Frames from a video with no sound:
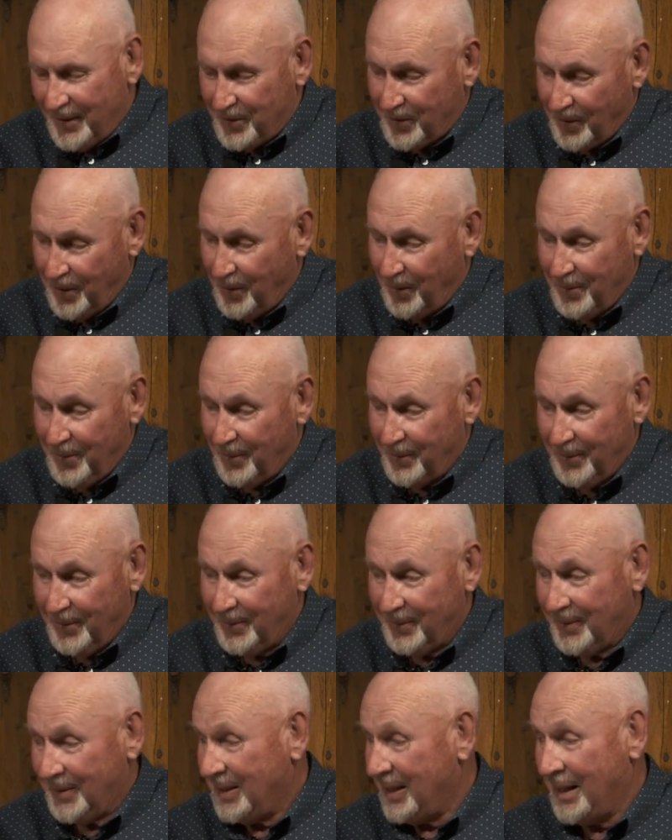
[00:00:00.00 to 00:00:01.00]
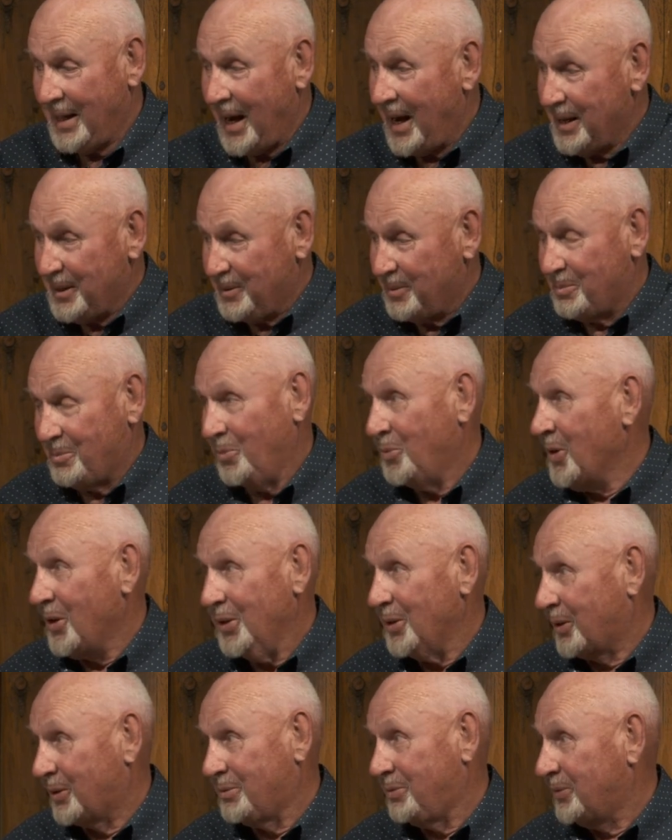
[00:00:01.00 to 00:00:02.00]
So that
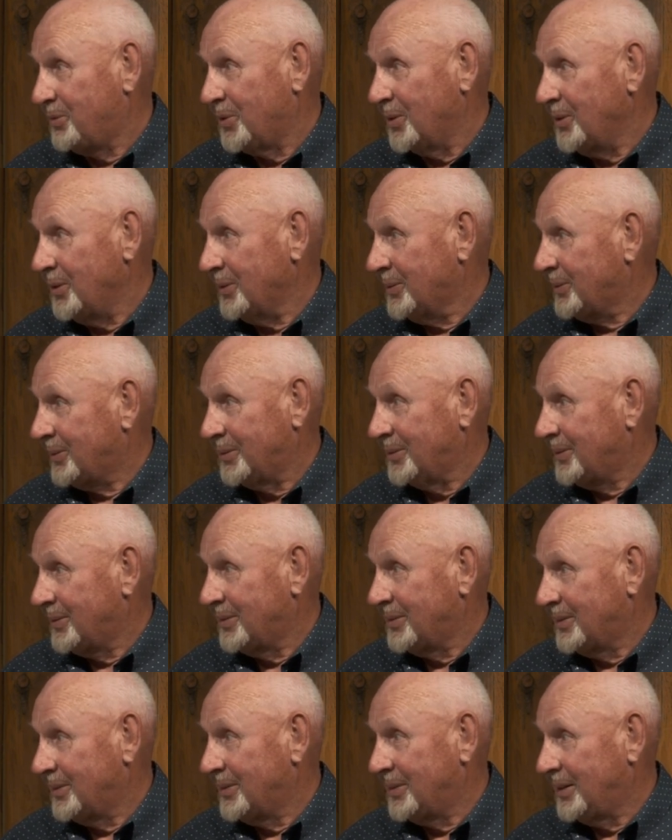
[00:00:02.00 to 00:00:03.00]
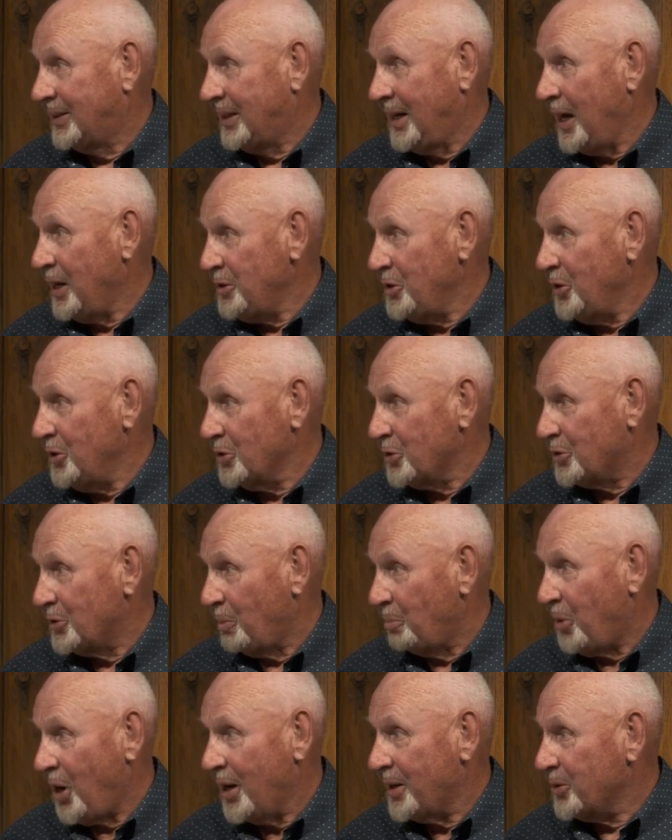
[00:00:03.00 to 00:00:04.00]
worked for 10 years. I
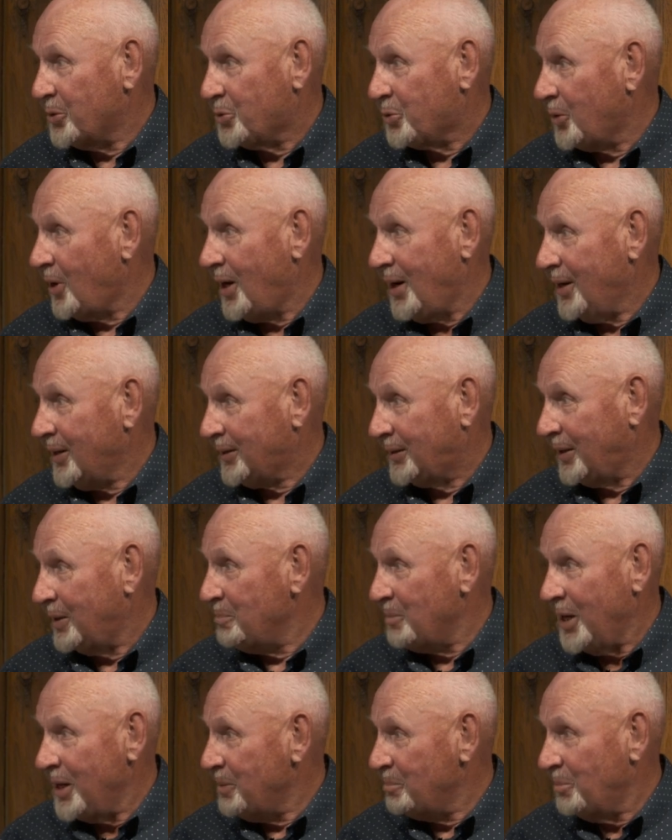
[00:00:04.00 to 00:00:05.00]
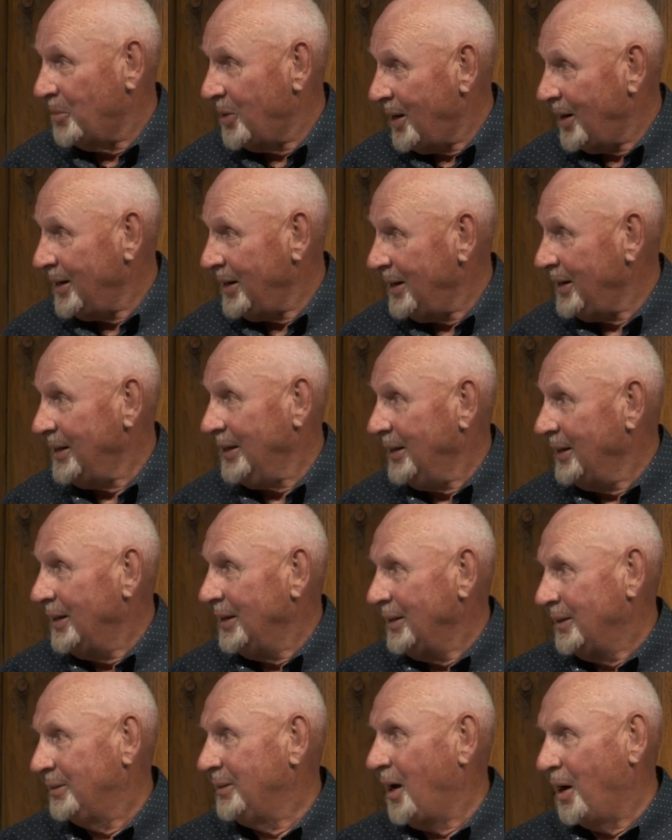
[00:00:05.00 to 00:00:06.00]
bought a truck, I made money,
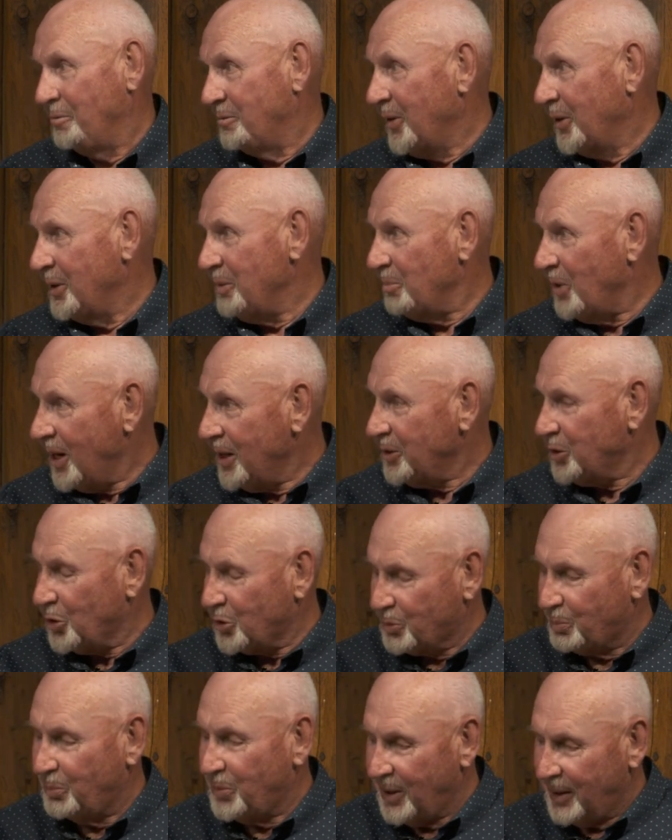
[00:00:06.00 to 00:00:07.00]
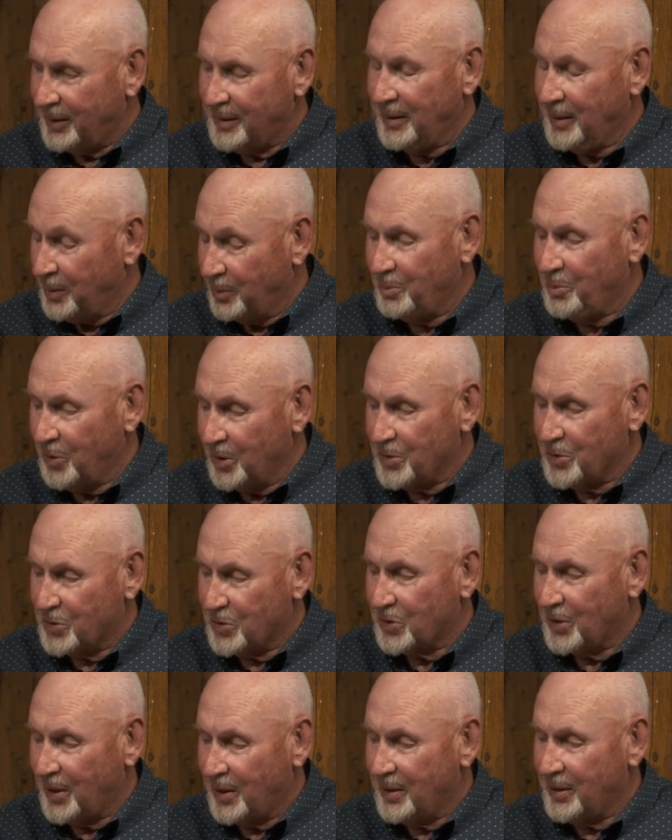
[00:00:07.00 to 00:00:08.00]
not very much, but it
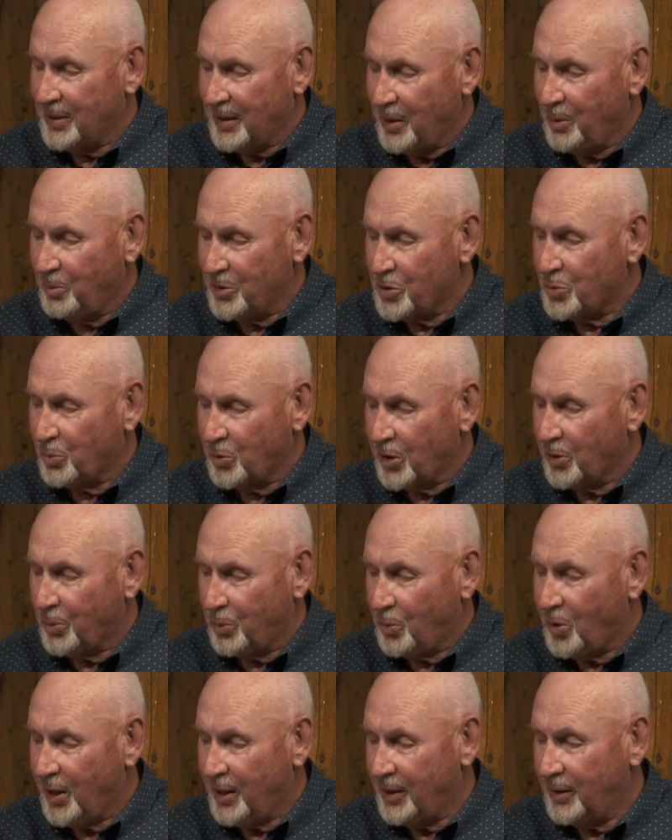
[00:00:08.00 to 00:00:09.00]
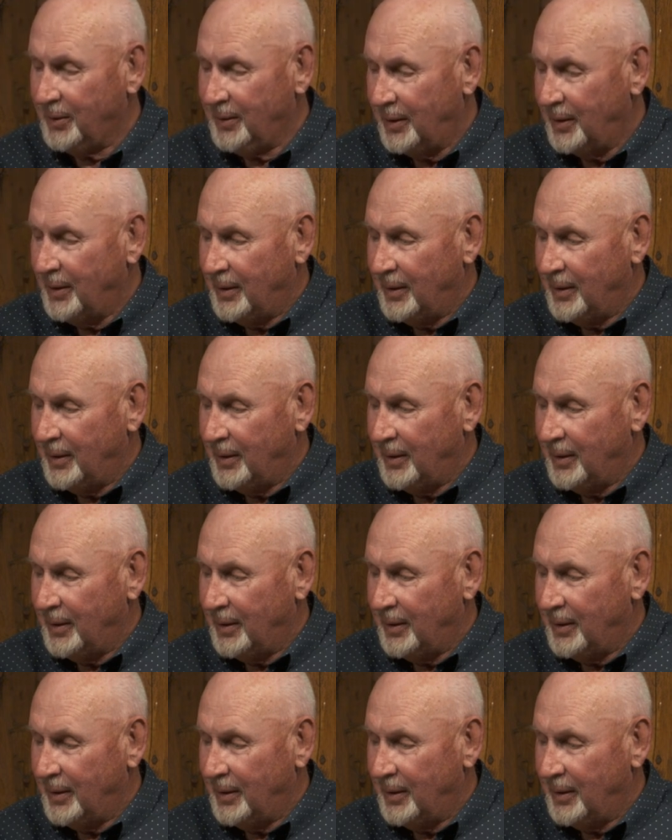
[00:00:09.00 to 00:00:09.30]
was, uh, it was worthwhile.